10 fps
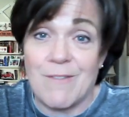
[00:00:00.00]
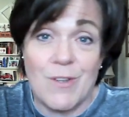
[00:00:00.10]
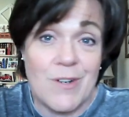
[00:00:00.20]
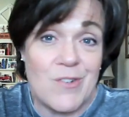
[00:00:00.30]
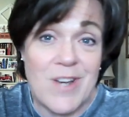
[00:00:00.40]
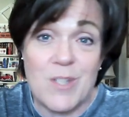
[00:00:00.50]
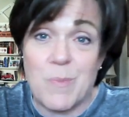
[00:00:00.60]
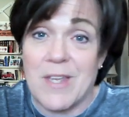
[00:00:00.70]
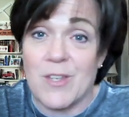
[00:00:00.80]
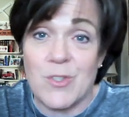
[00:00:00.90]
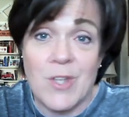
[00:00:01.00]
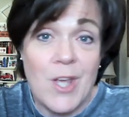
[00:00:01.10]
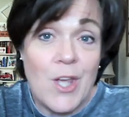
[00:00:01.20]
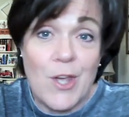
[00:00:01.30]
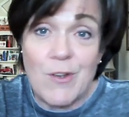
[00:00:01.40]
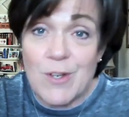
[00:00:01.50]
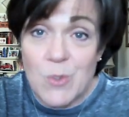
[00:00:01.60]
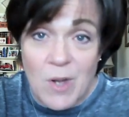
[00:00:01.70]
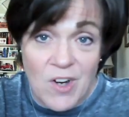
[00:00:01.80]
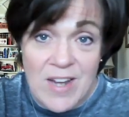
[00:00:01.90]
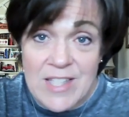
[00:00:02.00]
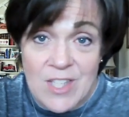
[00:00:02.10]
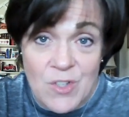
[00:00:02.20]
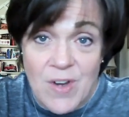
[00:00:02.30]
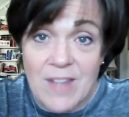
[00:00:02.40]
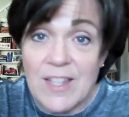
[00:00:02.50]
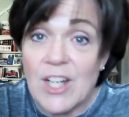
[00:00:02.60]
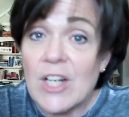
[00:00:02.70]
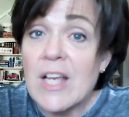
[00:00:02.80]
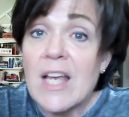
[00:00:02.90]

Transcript: your address because who knows what crazies are out there.